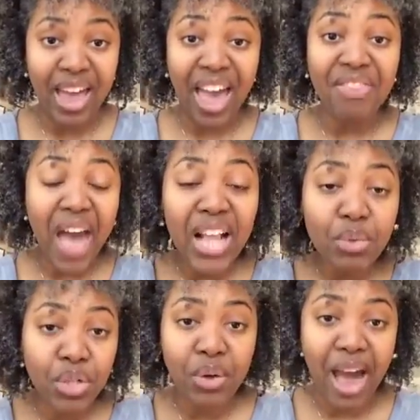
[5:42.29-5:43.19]
And that's
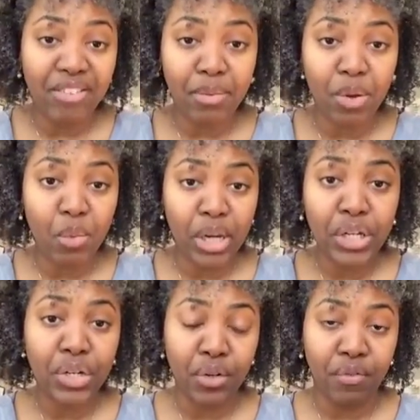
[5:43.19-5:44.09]
what you have to be
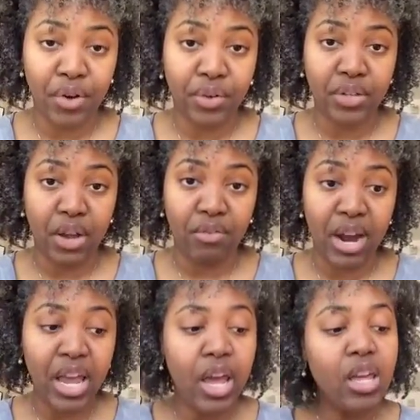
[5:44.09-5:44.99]
willing to do for yourself, right?